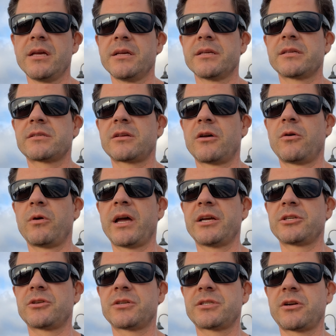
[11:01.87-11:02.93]
So
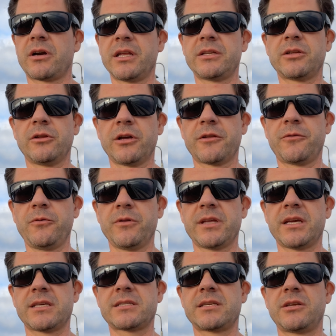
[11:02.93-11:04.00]
as you're starting to look through
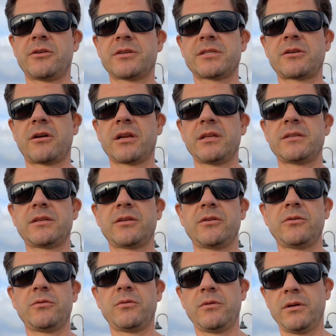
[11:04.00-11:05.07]
this and you're starting
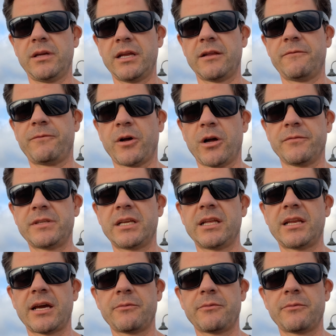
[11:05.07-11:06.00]
to get involved in it,